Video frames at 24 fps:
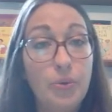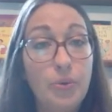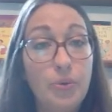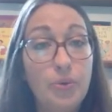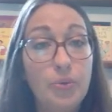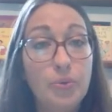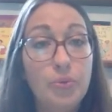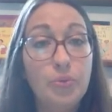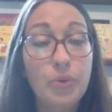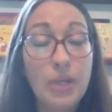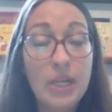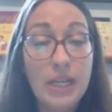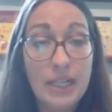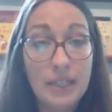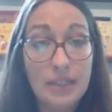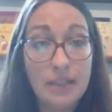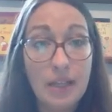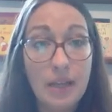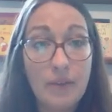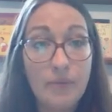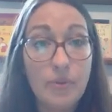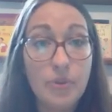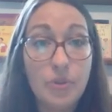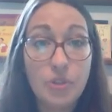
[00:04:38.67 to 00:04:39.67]
reading
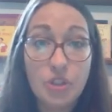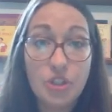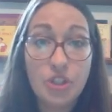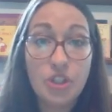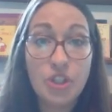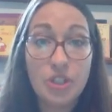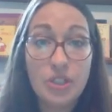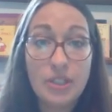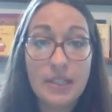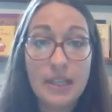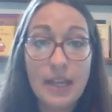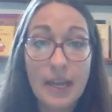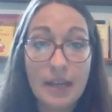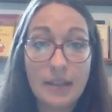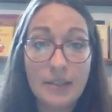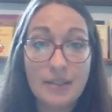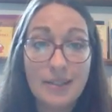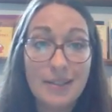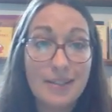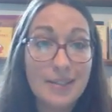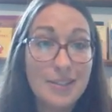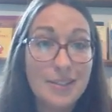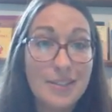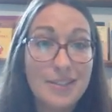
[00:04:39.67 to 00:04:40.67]
levels just yet
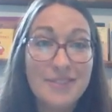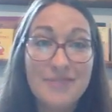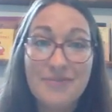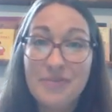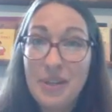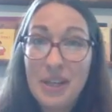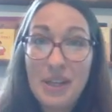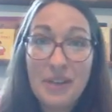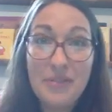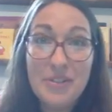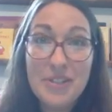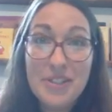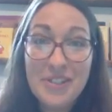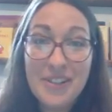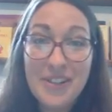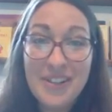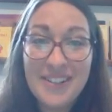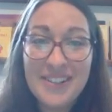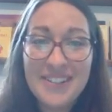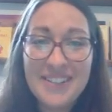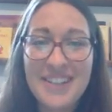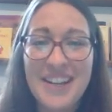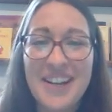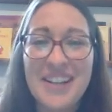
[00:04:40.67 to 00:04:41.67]
because we haven't
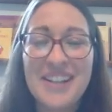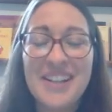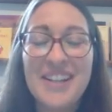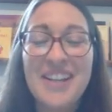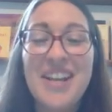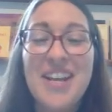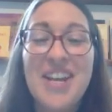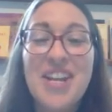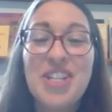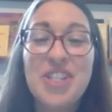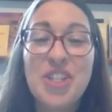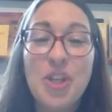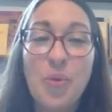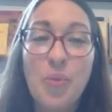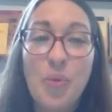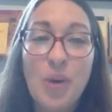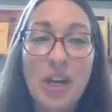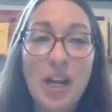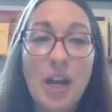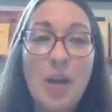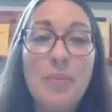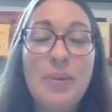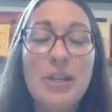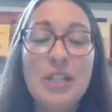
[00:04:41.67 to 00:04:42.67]
started yet. So what
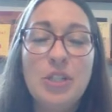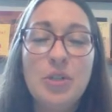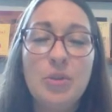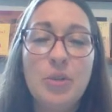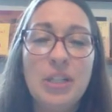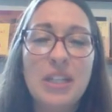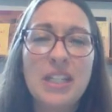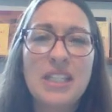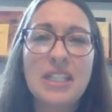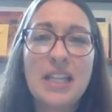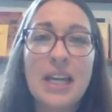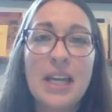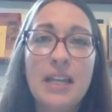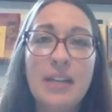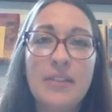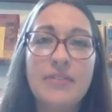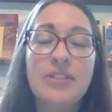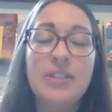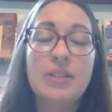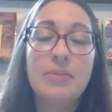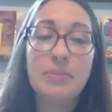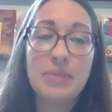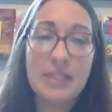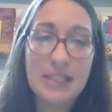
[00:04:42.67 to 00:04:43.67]
I'll be doing is kind of
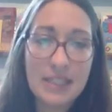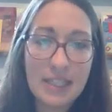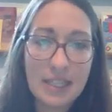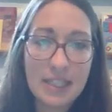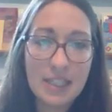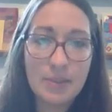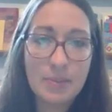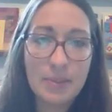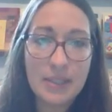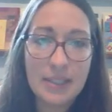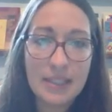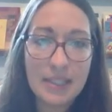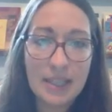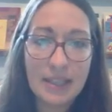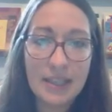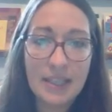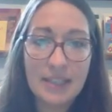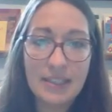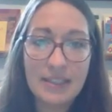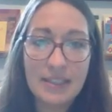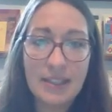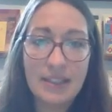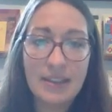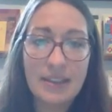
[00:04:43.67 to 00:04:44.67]
some assessments and
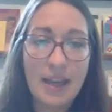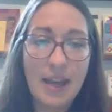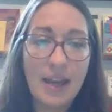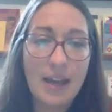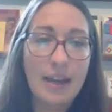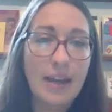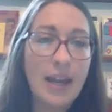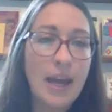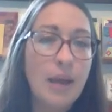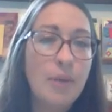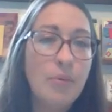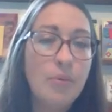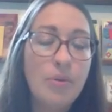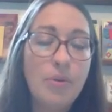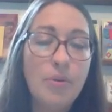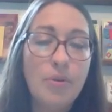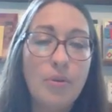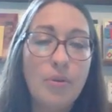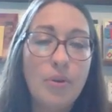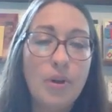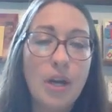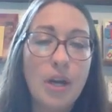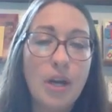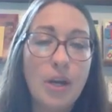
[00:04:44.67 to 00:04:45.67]
things like that, and I
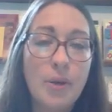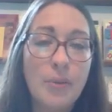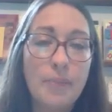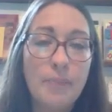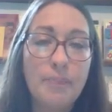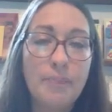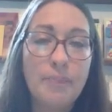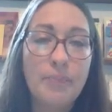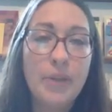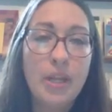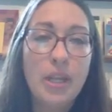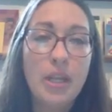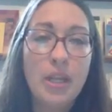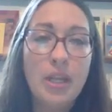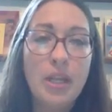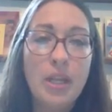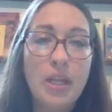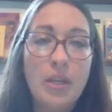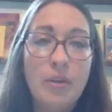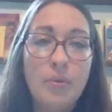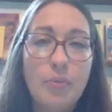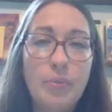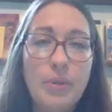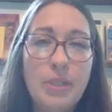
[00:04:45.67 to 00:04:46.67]
will
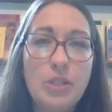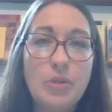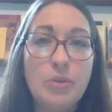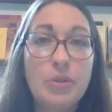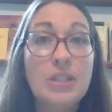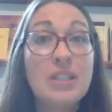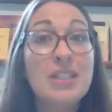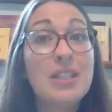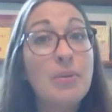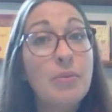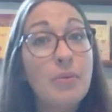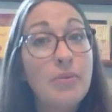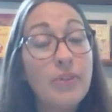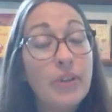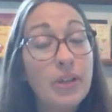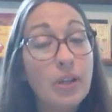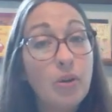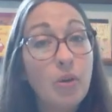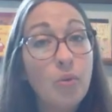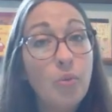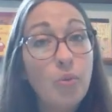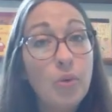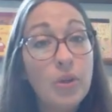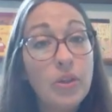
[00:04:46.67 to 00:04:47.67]
be doing some of it
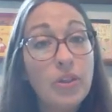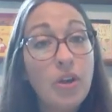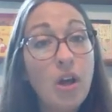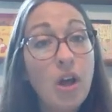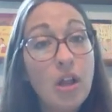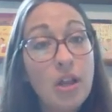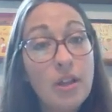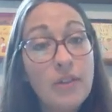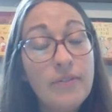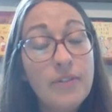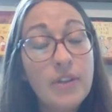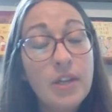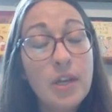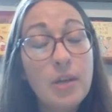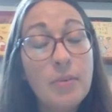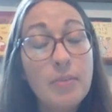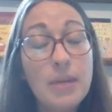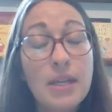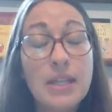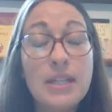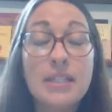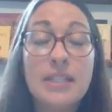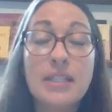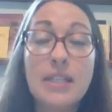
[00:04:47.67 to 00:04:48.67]
with all of them
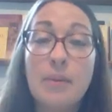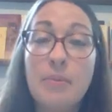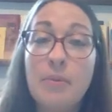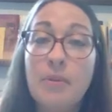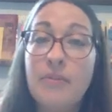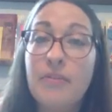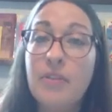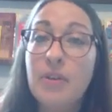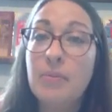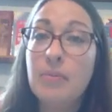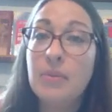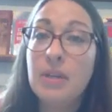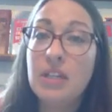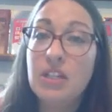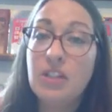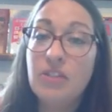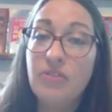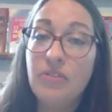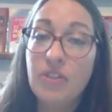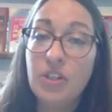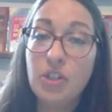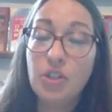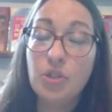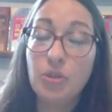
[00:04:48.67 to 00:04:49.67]
and some of them
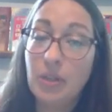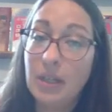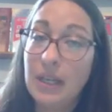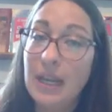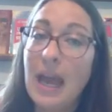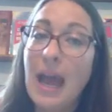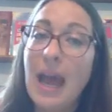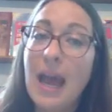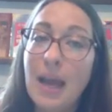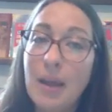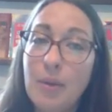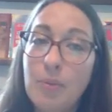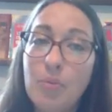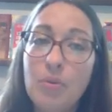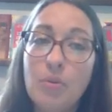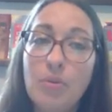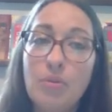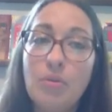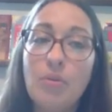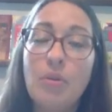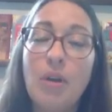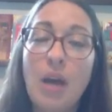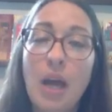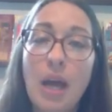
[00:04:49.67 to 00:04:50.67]
individually. I
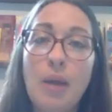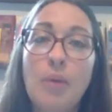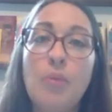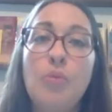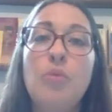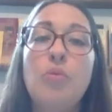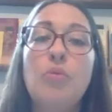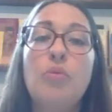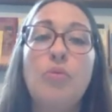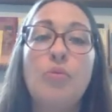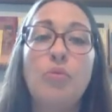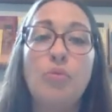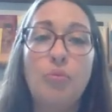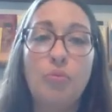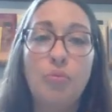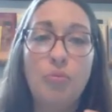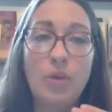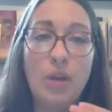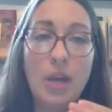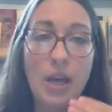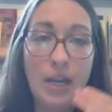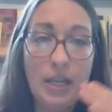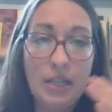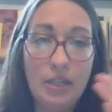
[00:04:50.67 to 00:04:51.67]
will
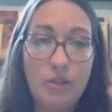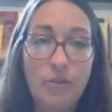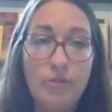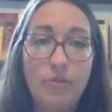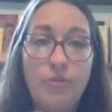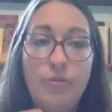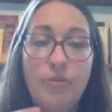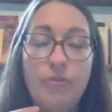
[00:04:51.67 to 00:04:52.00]
kind of